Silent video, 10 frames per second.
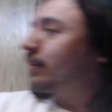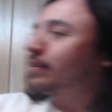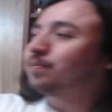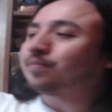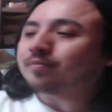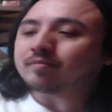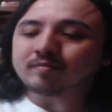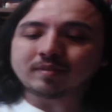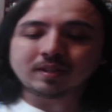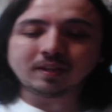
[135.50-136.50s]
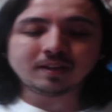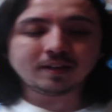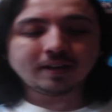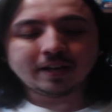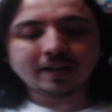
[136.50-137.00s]

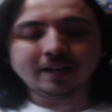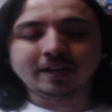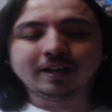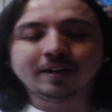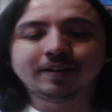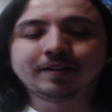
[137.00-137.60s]
No one is speaking in this clip.